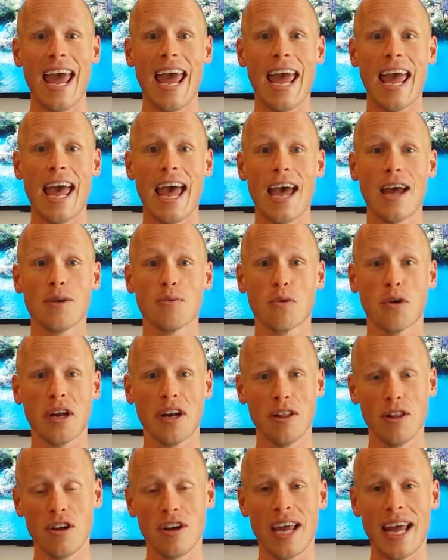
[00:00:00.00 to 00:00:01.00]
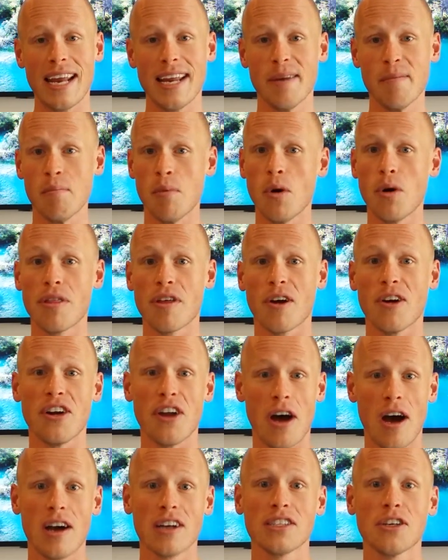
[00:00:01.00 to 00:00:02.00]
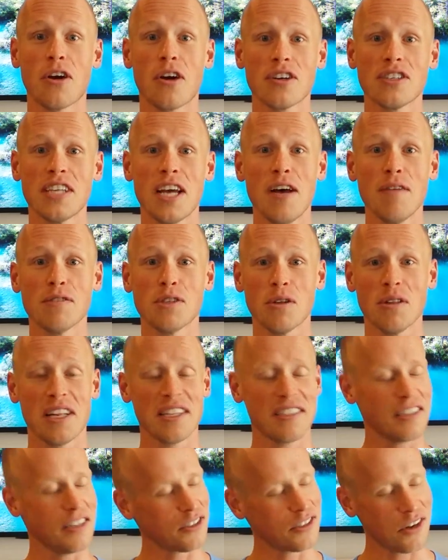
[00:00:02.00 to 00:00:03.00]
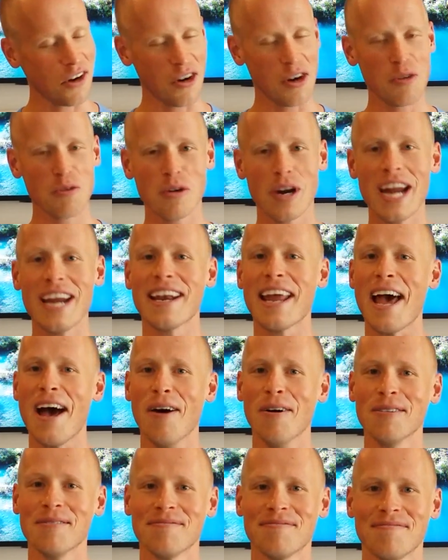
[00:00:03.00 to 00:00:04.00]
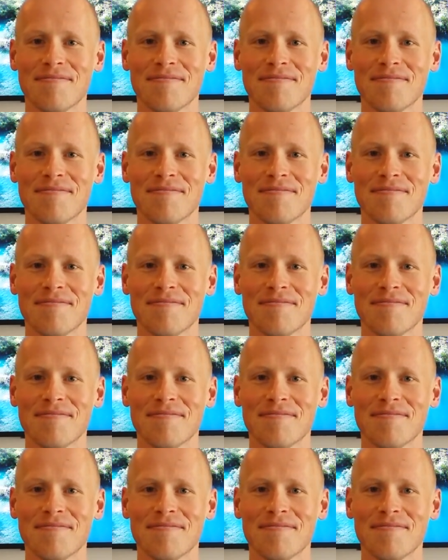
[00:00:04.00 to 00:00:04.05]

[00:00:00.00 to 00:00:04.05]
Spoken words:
And we're going to look at it in both our dogs and ourselves, so let's get started right now.